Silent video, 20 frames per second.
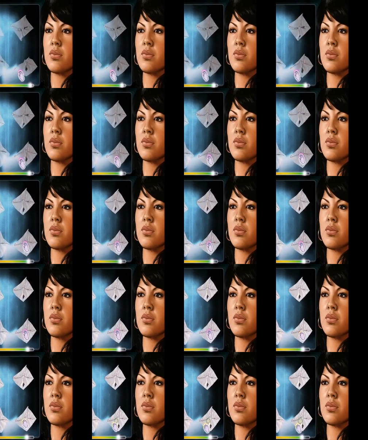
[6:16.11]

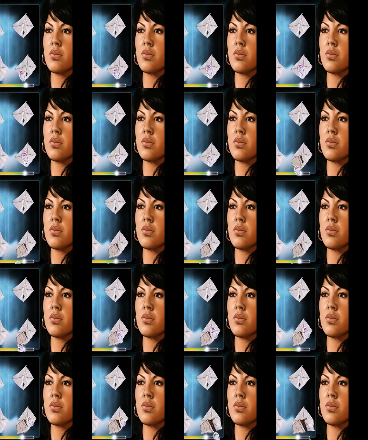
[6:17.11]
(silence)